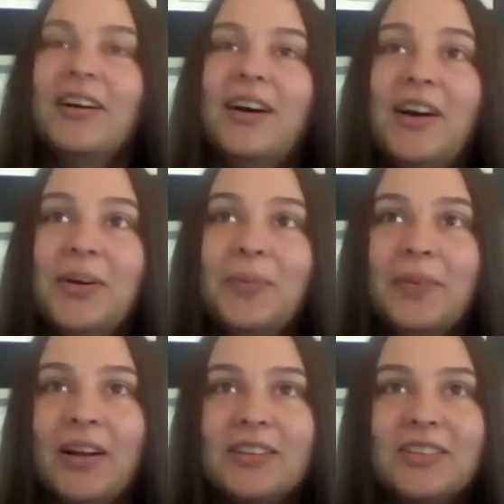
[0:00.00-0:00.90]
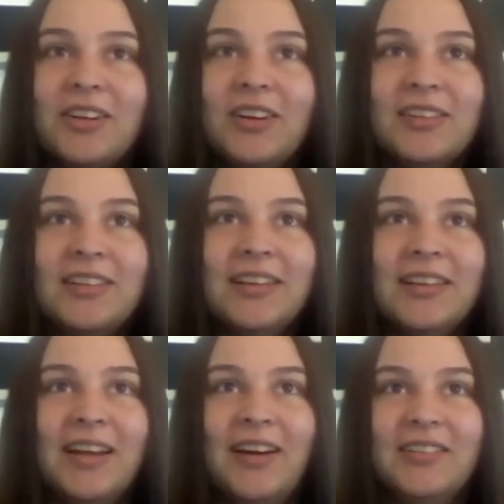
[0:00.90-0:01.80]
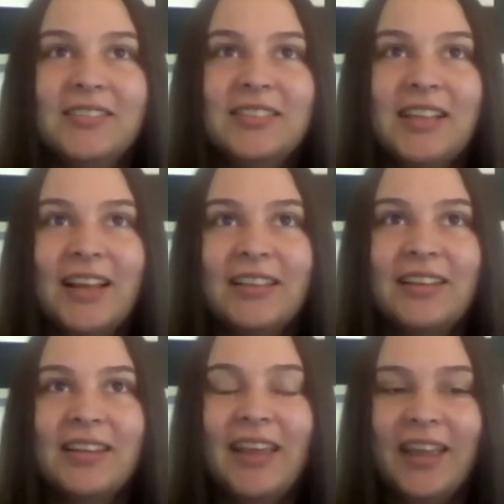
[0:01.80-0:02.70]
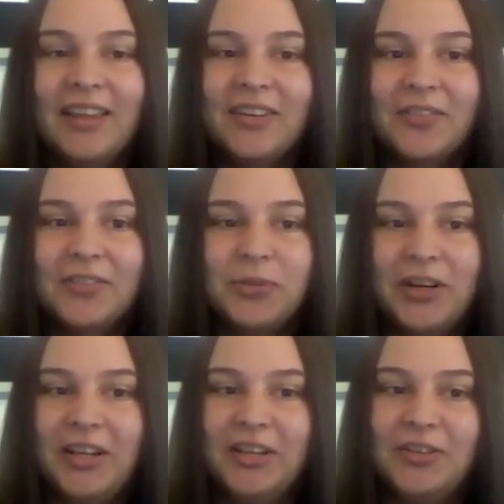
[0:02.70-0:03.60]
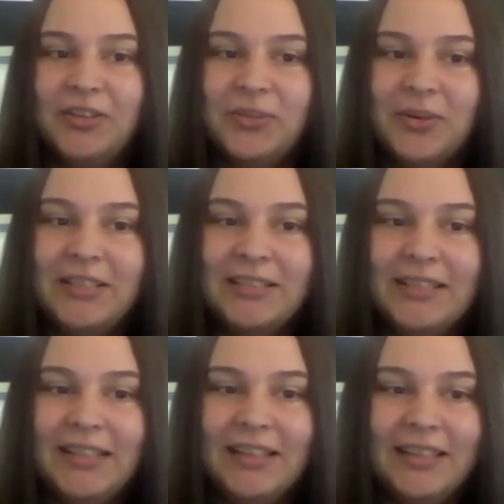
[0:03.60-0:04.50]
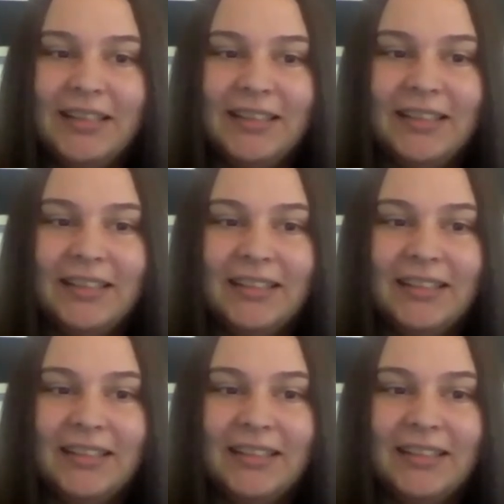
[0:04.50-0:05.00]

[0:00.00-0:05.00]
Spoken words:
I started the account at the end of 2020, I think.